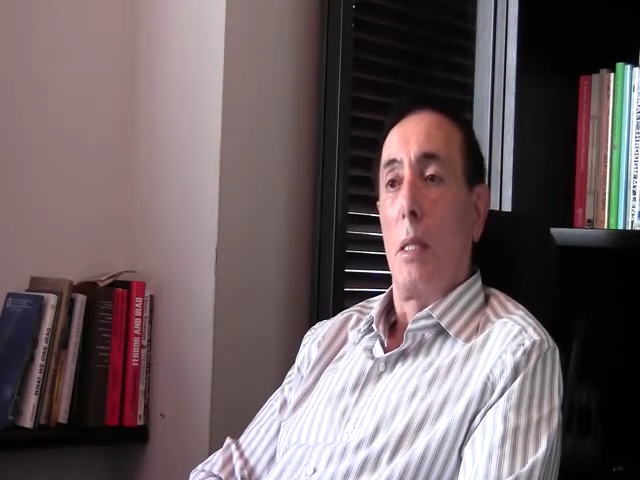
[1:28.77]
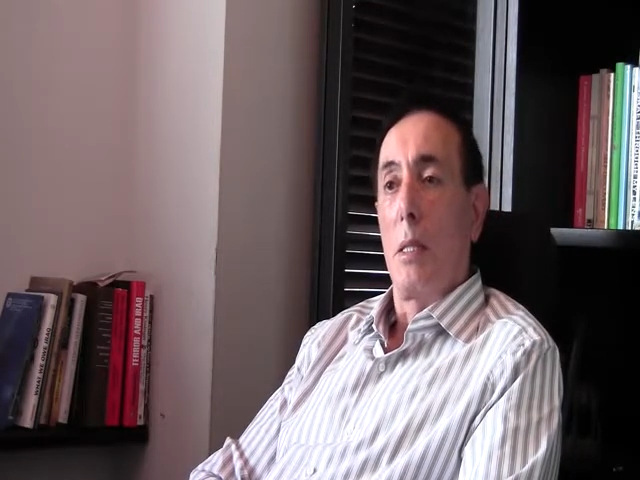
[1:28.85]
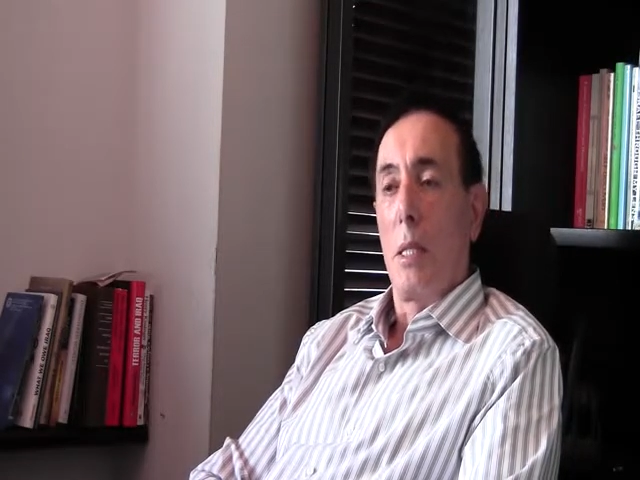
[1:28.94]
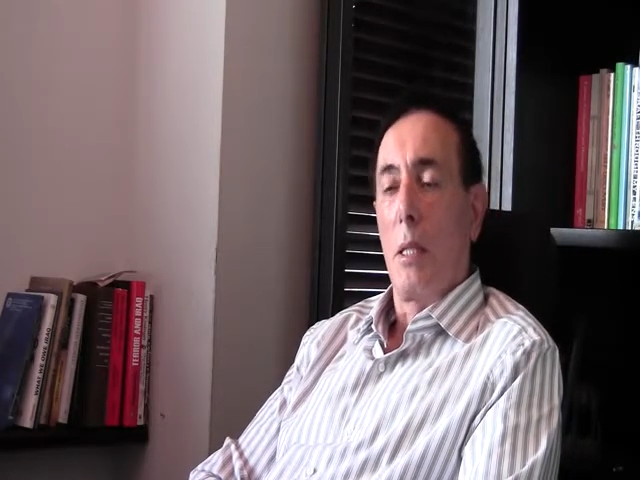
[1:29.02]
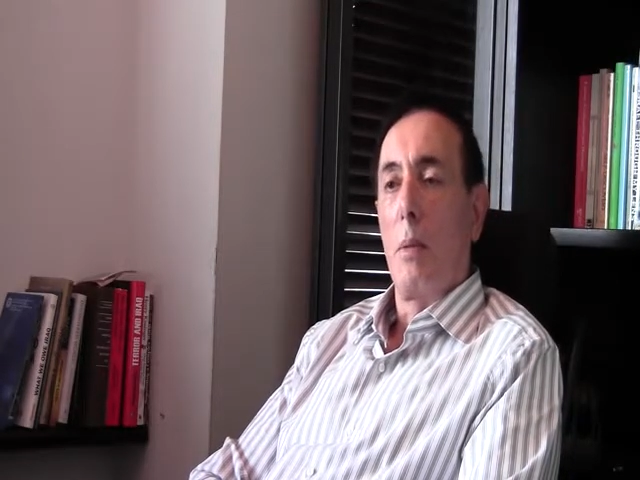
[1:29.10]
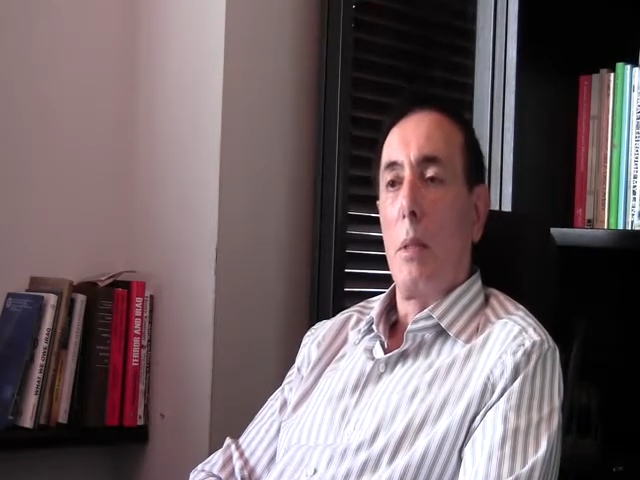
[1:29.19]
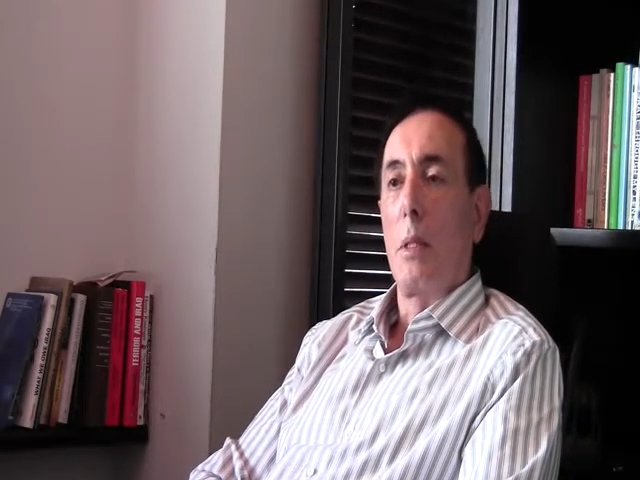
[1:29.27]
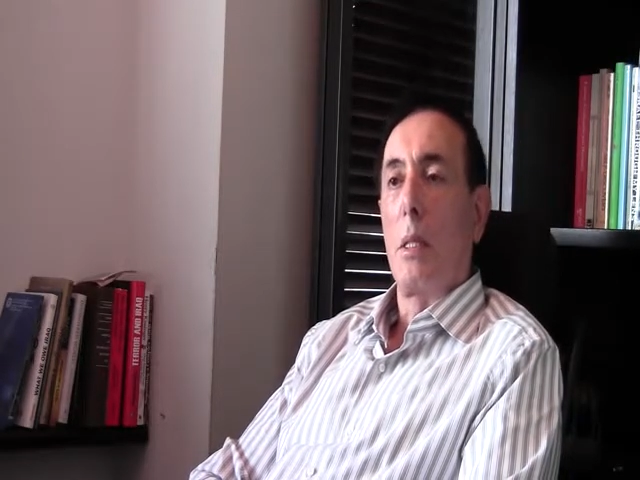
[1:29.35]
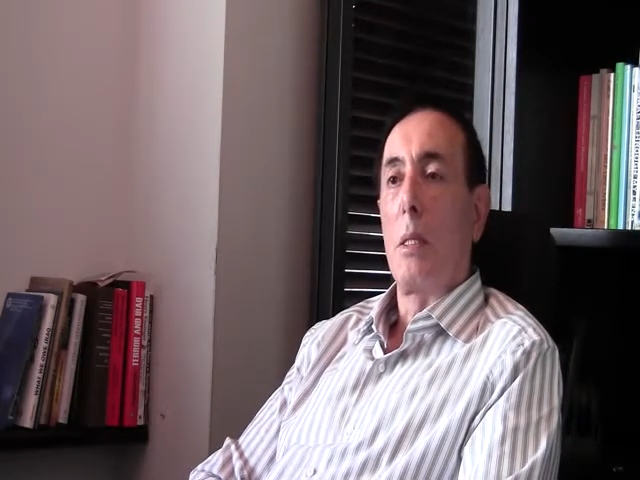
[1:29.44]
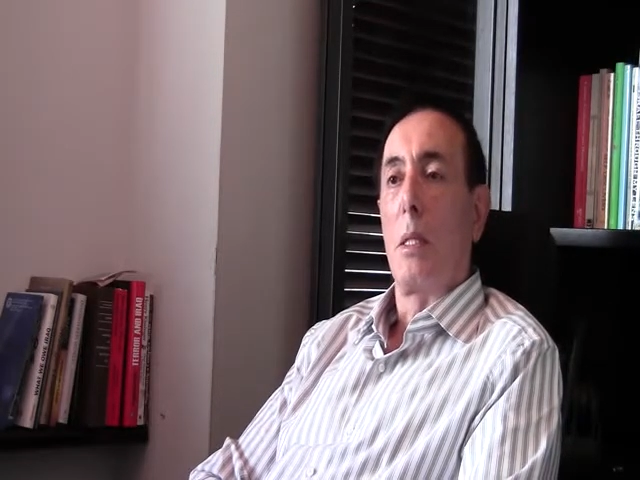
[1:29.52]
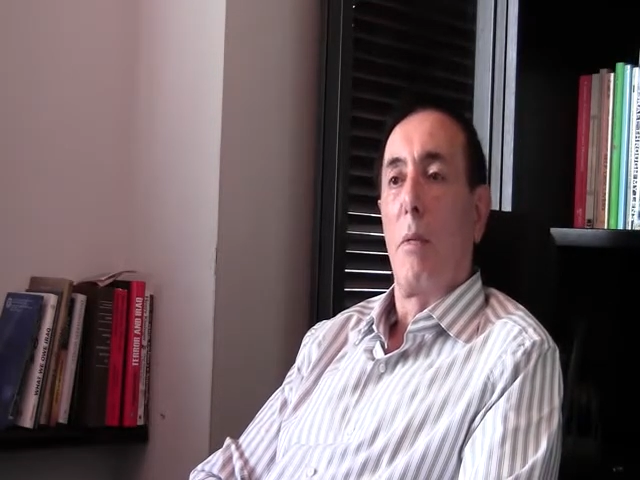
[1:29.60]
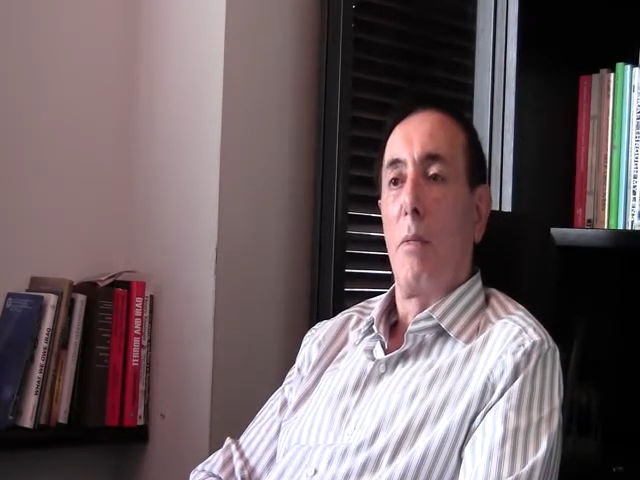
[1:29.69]

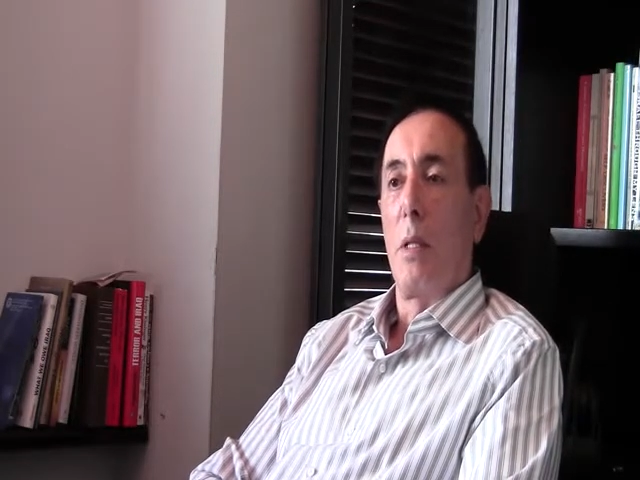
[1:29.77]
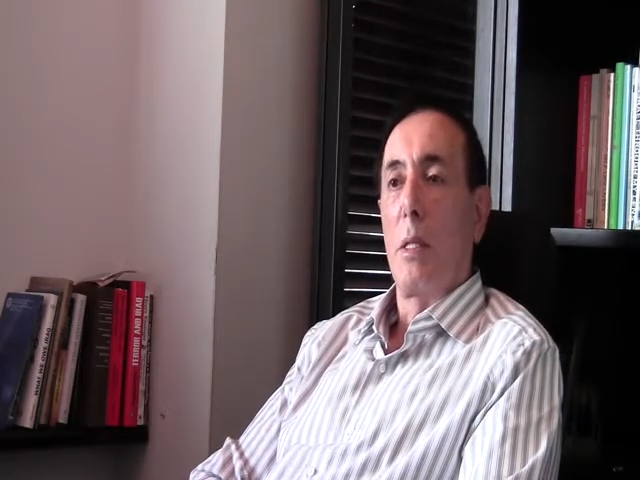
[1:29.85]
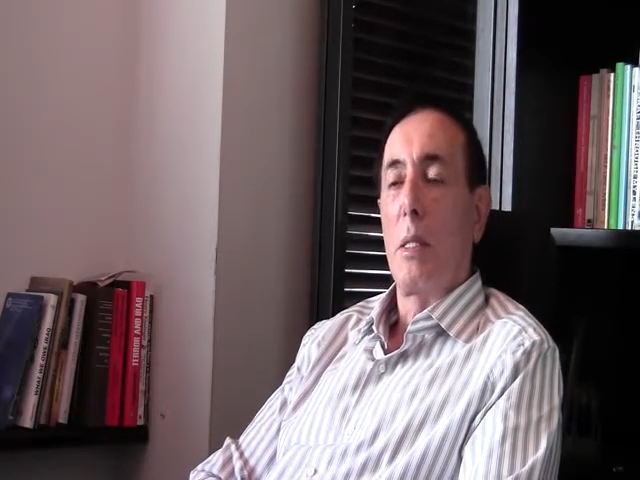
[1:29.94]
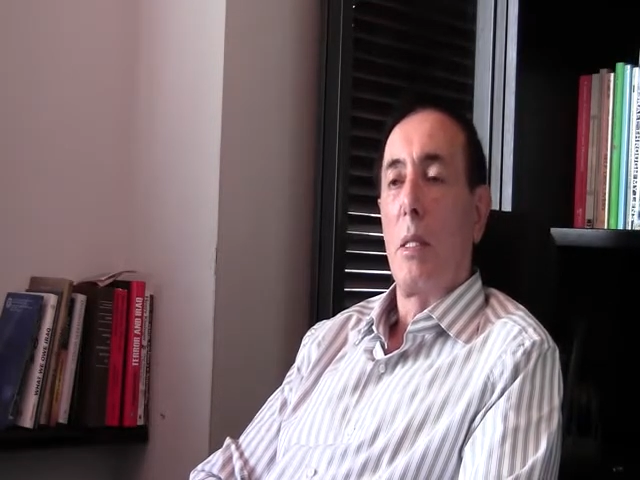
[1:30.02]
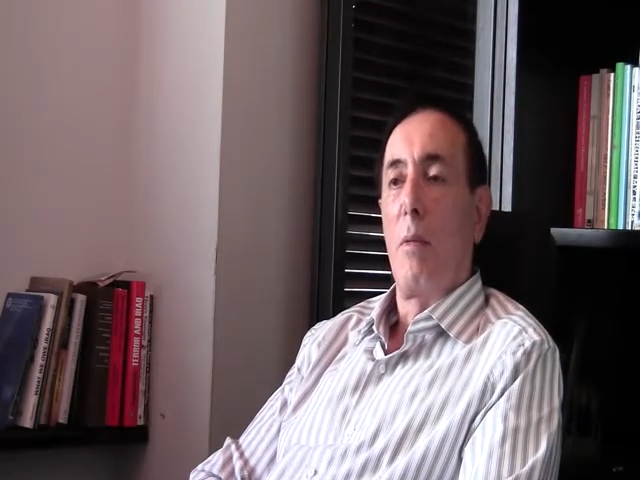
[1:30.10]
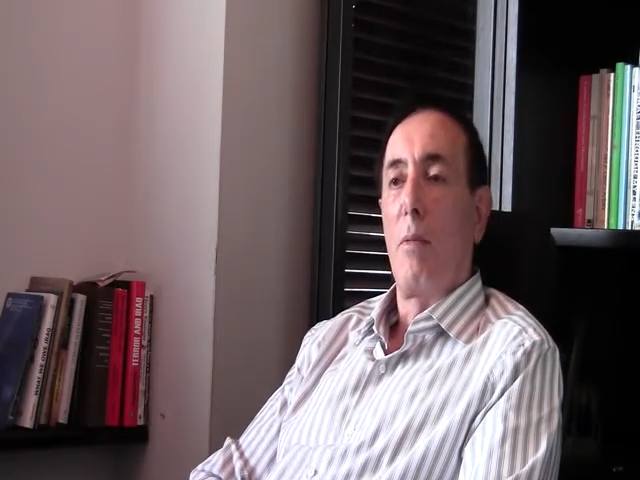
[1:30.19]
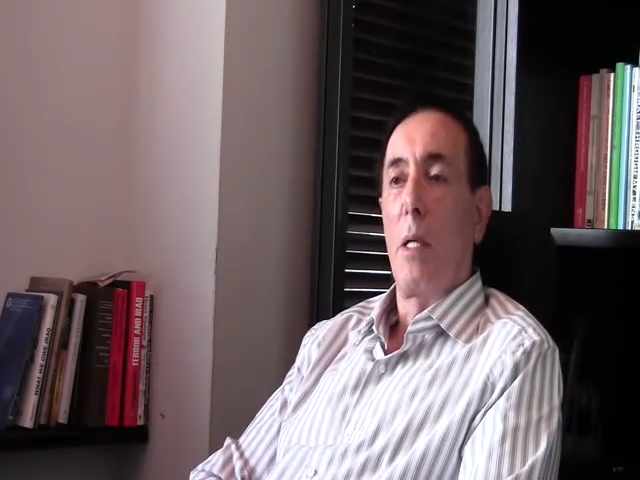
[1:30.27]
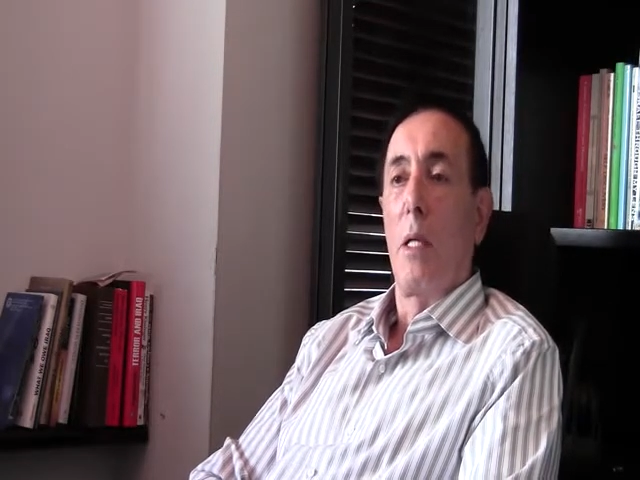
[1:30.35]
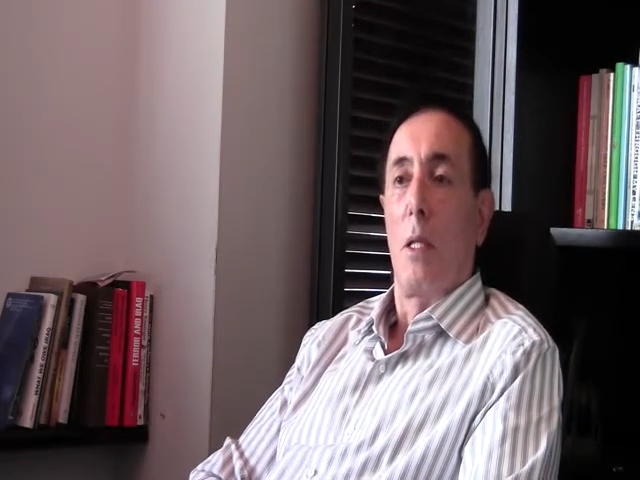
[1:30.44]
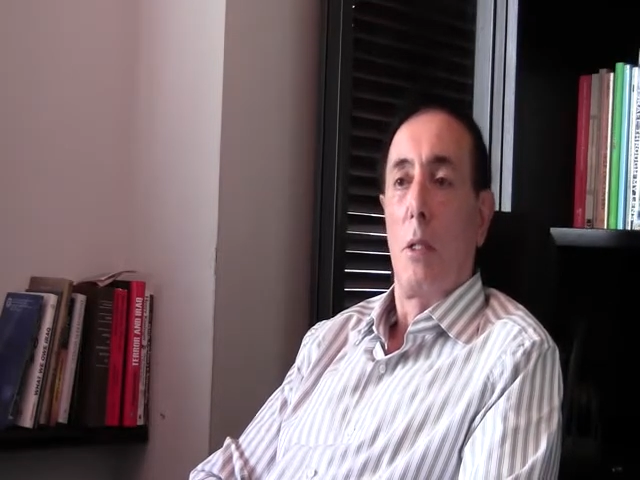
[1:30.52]
consequences if this conflict